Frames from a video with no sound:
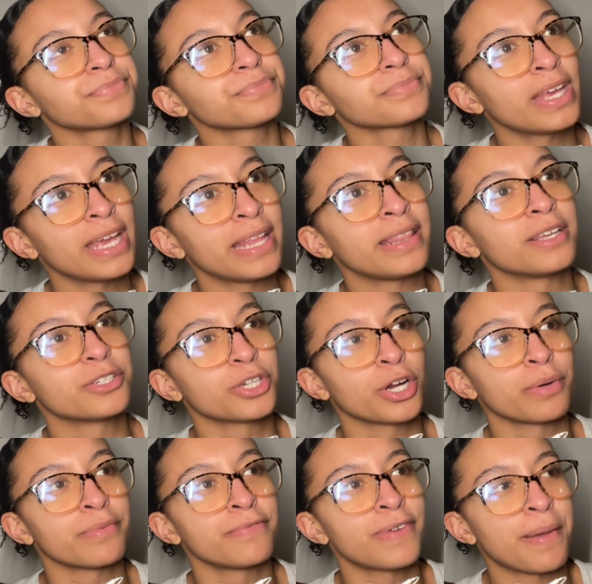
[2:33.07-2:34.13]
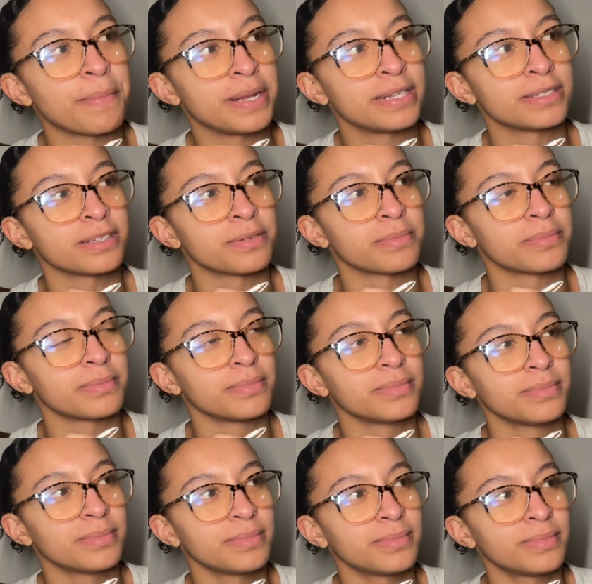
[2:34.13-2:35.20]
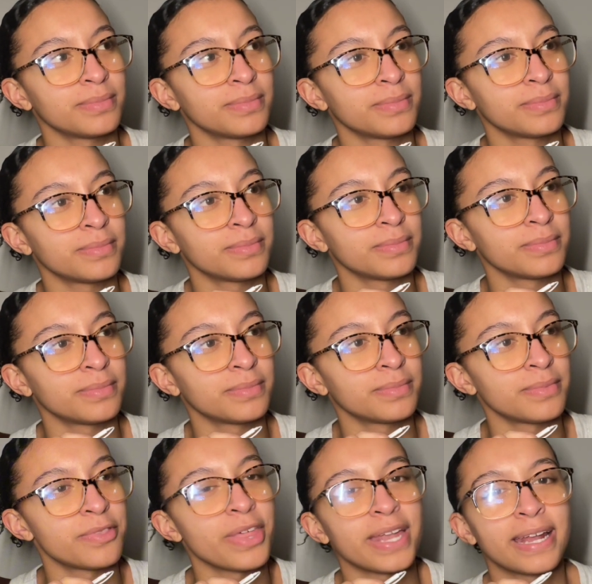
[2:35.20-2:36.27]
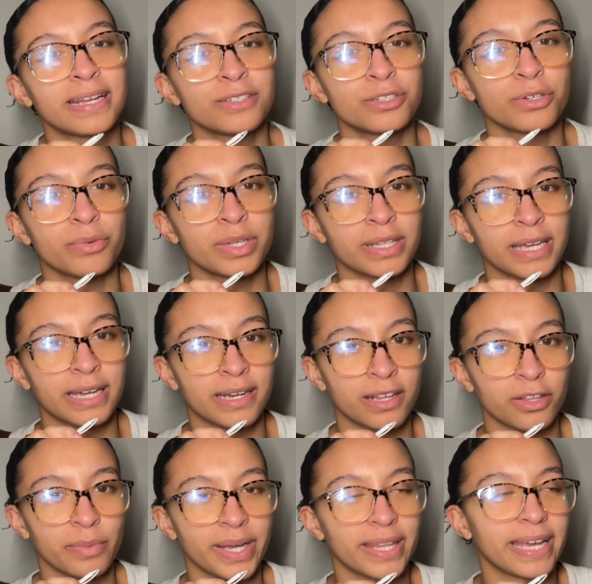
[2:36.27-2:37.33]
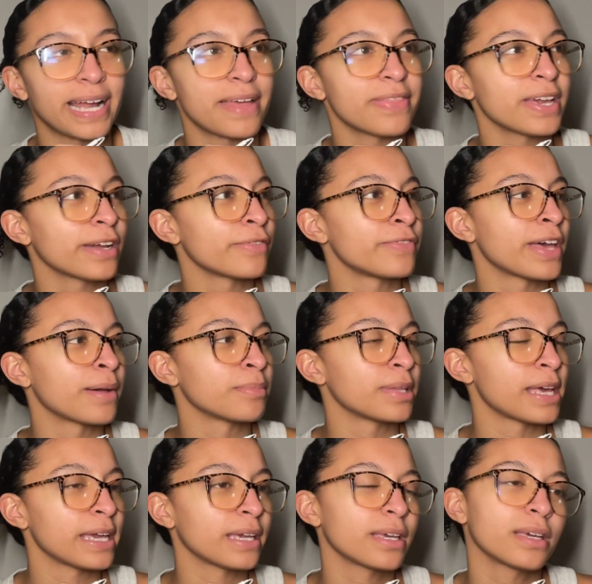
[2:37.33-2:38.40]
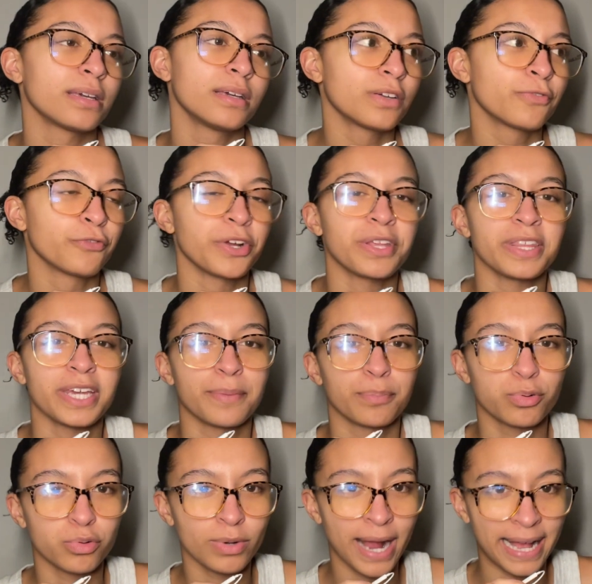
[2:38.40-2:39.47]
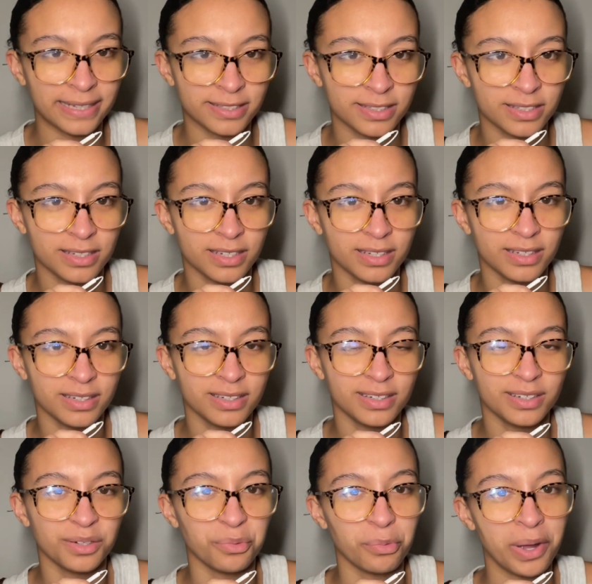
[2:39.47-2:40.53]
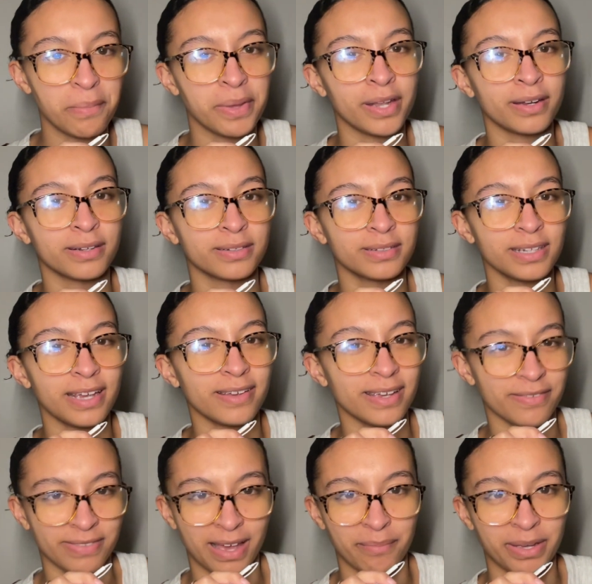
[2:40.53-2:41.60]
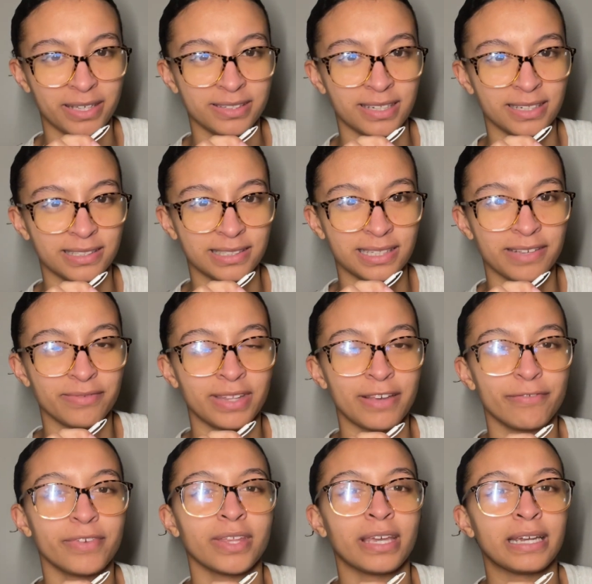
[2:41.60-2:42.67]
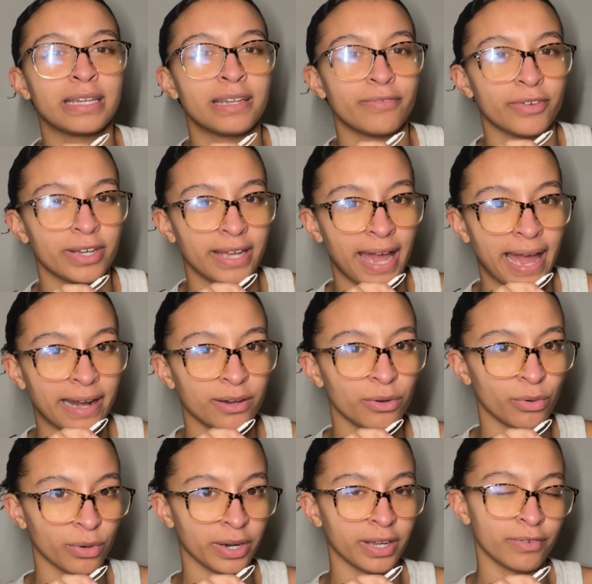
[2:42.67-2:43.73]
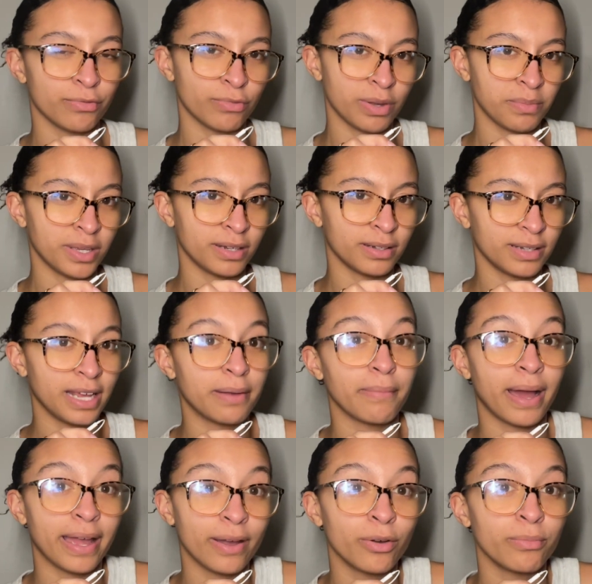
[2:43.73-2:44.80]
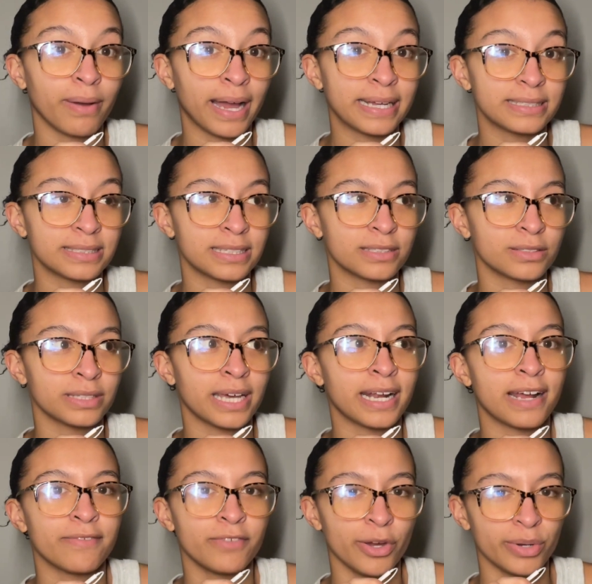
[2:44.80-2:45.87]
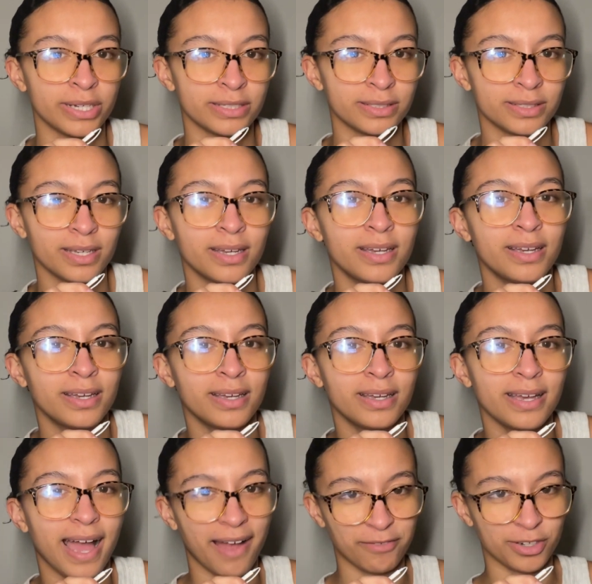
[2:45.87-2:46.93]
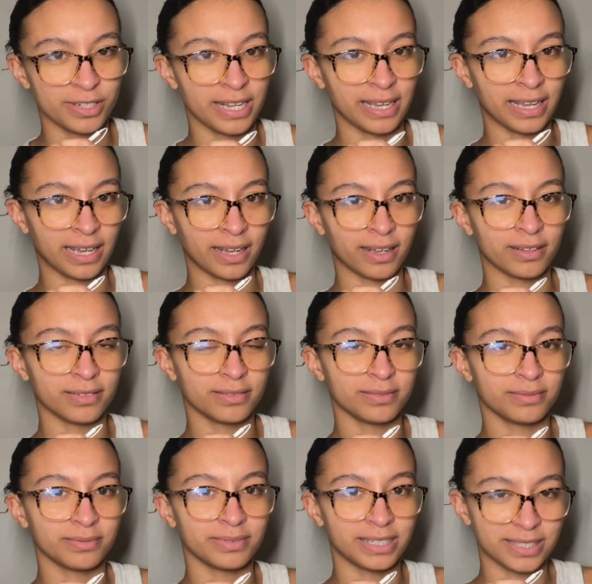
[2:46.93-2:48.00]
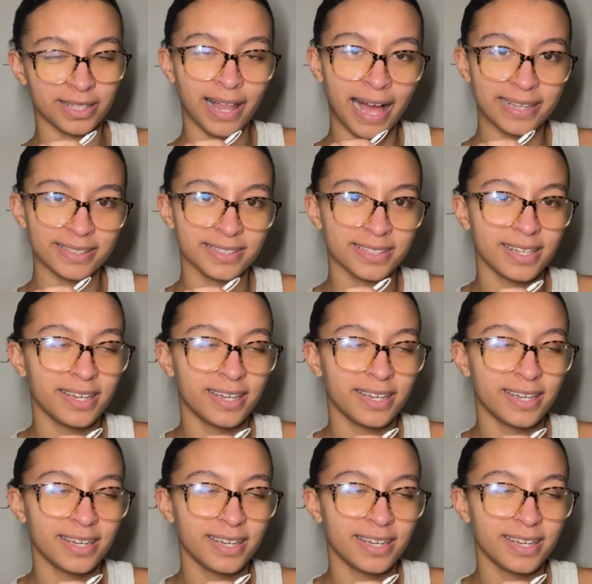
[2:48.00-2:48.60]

in the term feminism than I do in like another way. Like I think of them like free the oppressed women, if that makes sense. They feel like a different category of women in my own biases that I've noticed after taking this class,